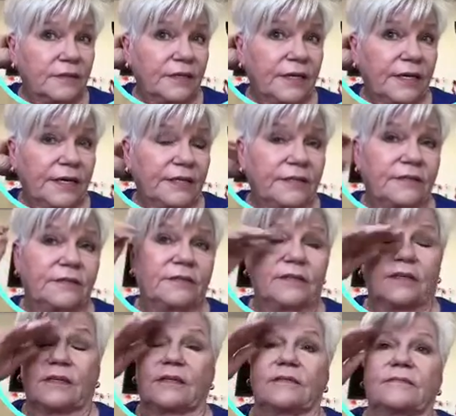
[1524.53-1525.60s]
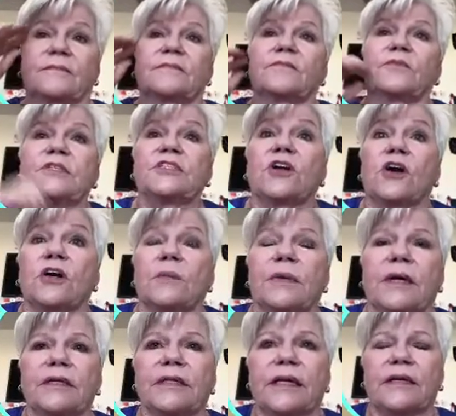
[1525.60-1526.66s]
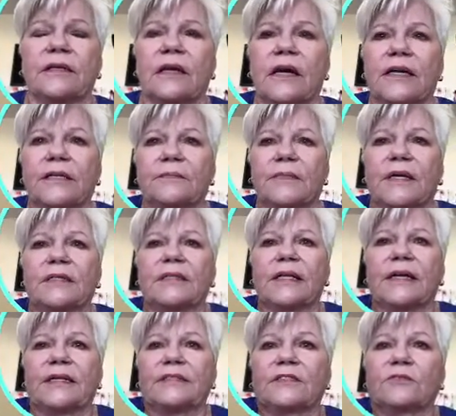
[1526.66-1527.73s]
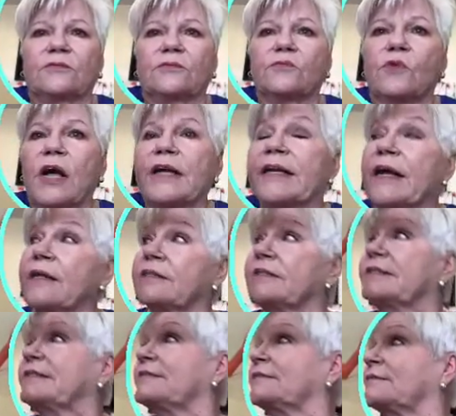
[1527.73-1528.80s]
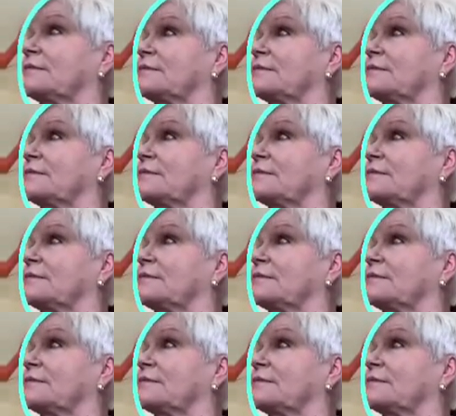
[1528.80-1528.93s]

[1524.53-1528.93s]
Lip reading: and we talk about that a lot in my class. Right, Eileen?